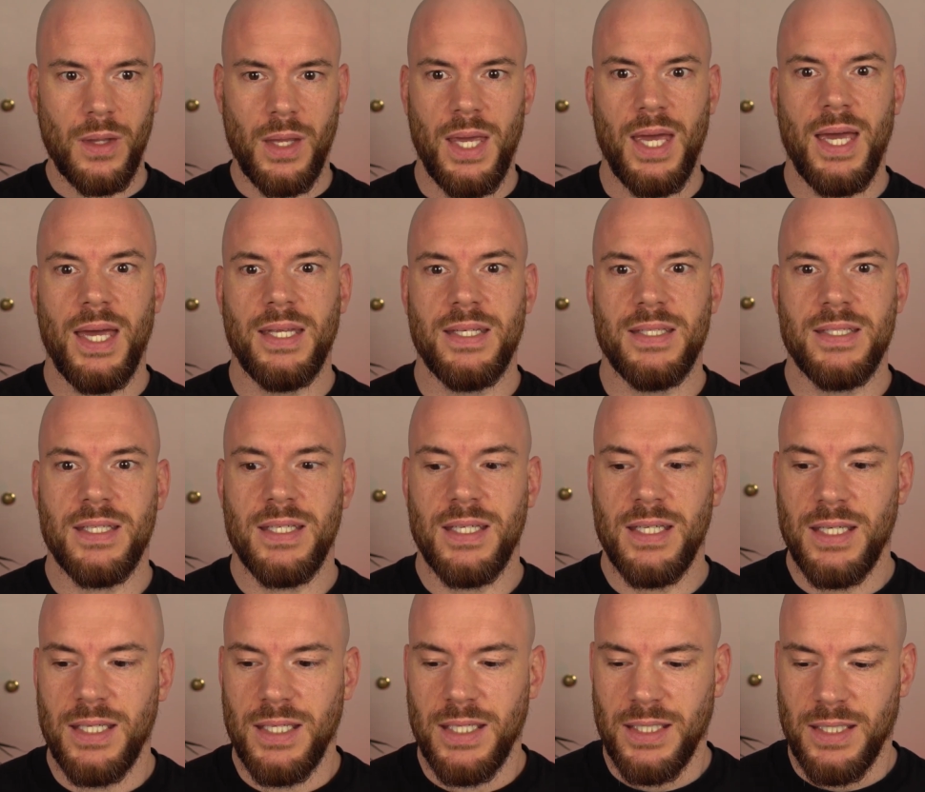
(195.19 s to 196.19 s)
And
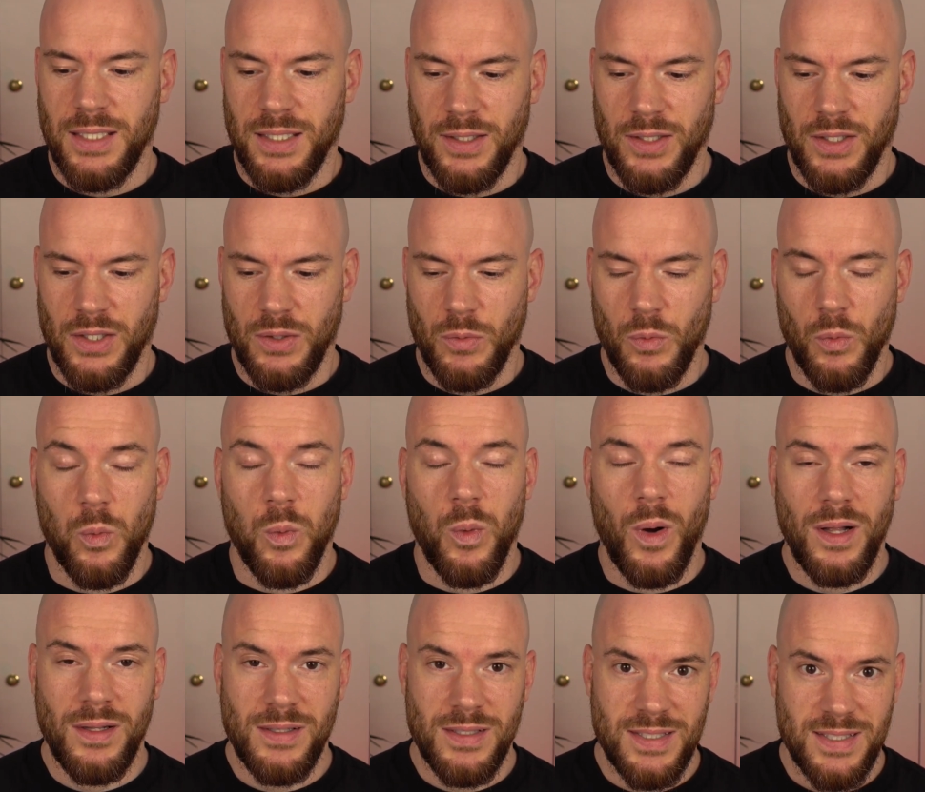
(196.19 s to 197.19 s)

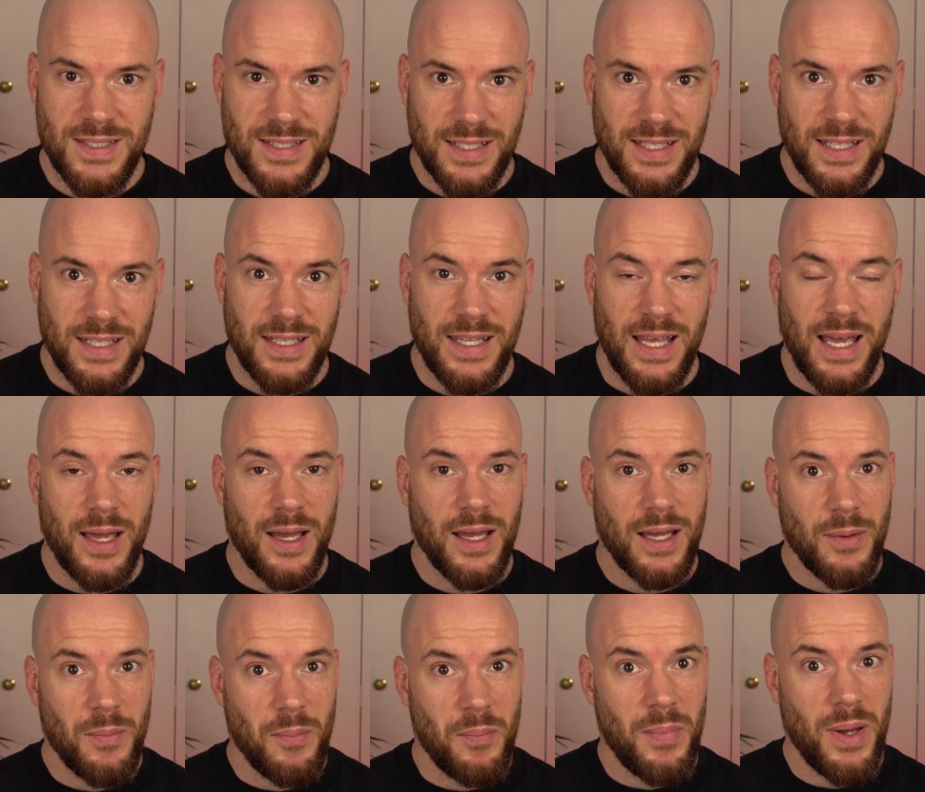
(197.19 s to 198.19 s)
whilst that
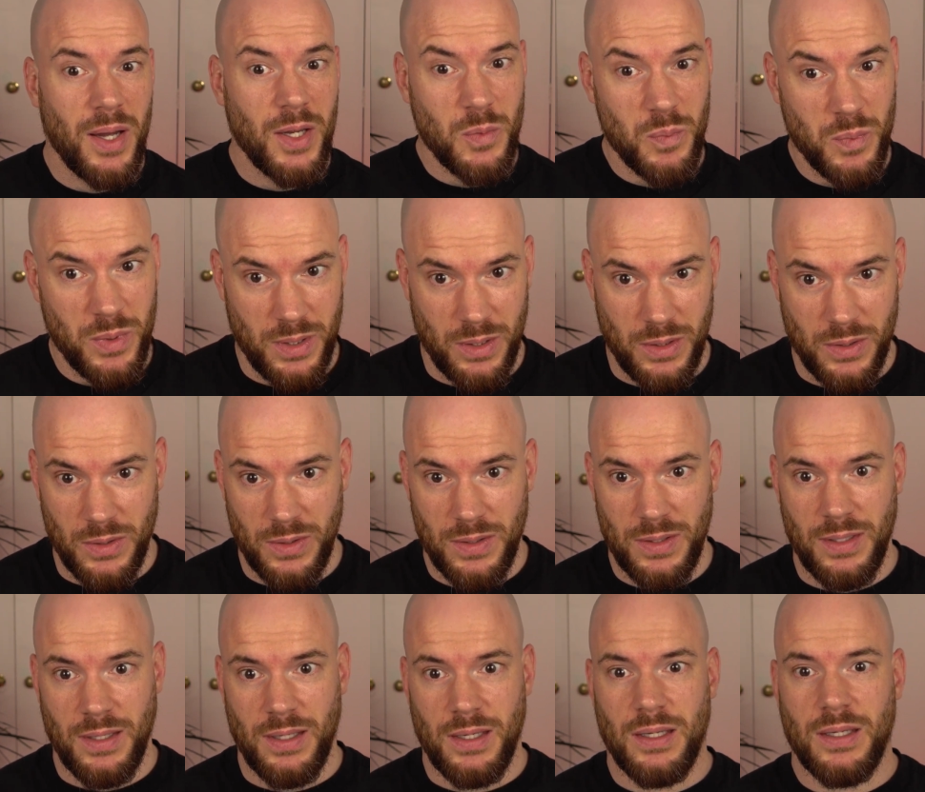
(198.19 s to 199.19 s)
might be a good
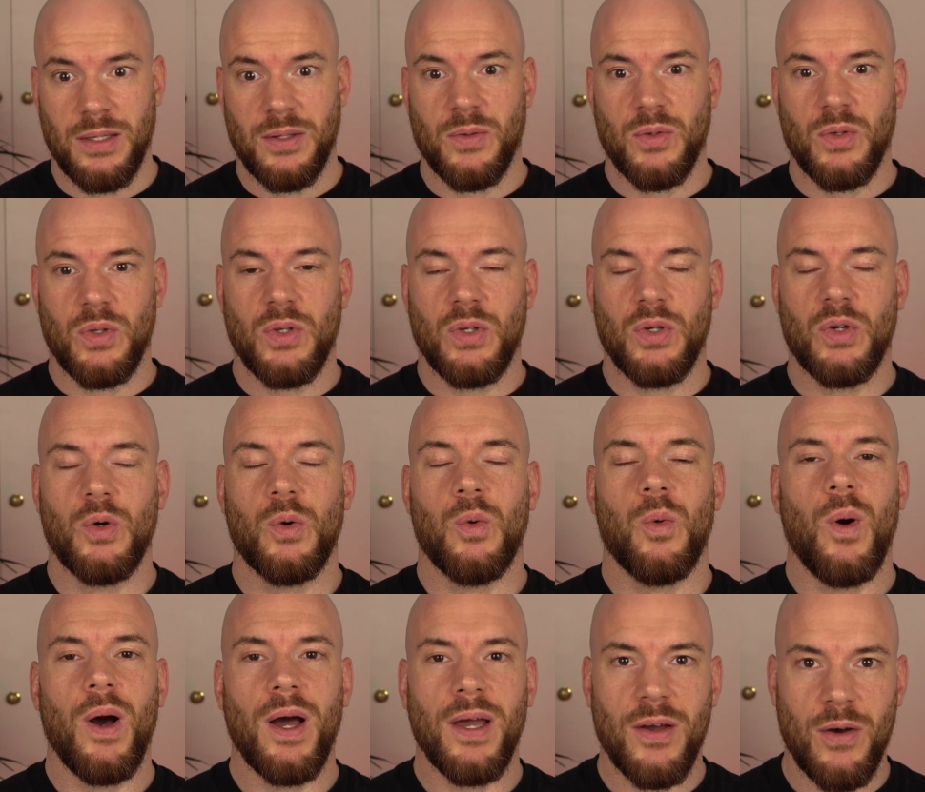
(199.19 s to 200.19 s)
thing,
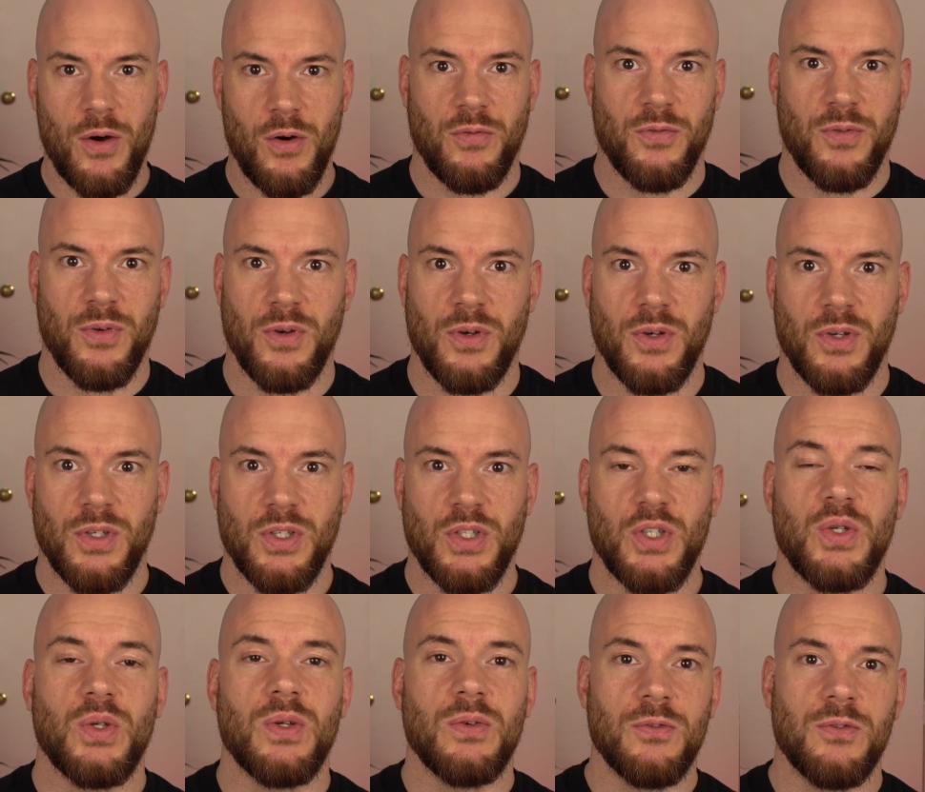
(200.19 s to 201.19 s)
quite often
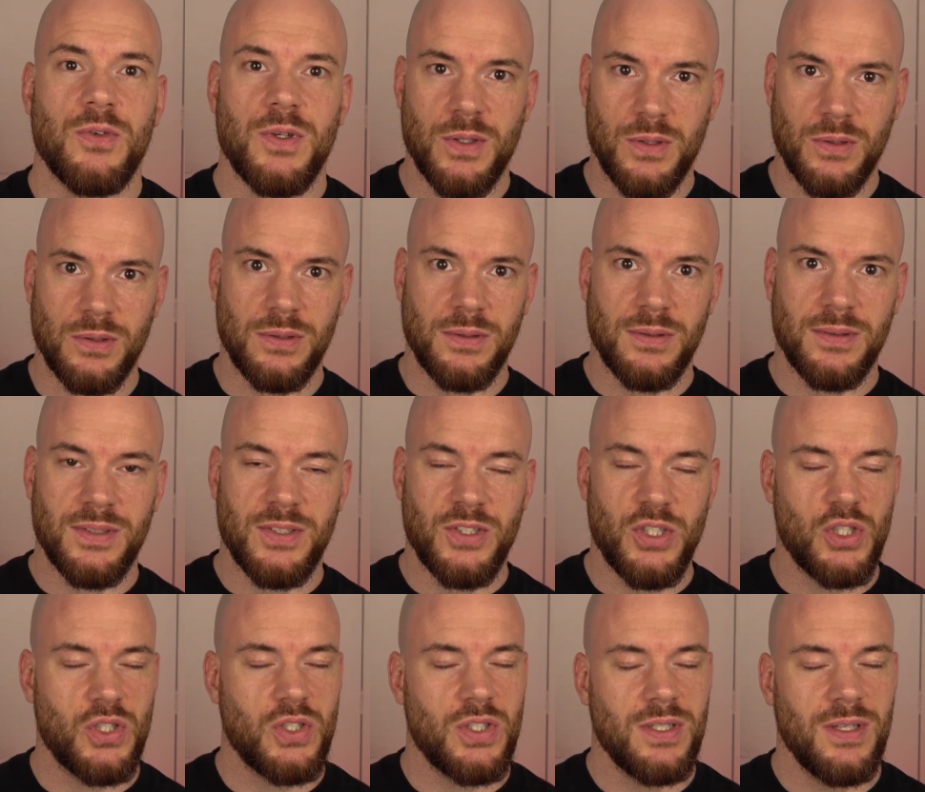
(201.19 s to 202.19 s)
you can feel
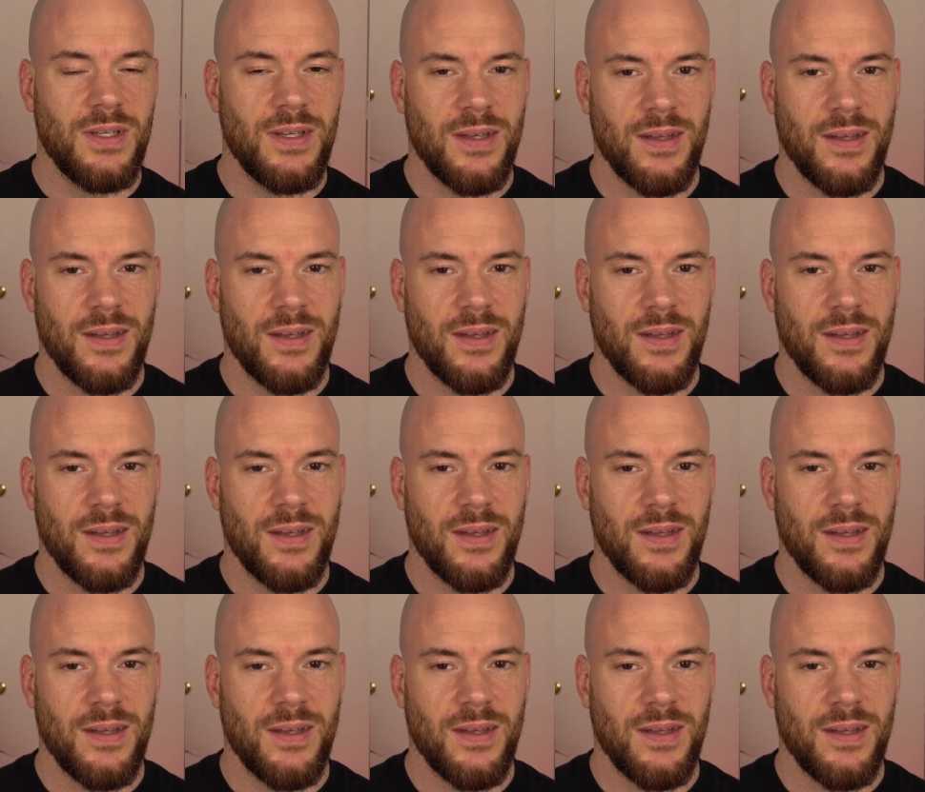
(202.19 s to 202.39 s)
just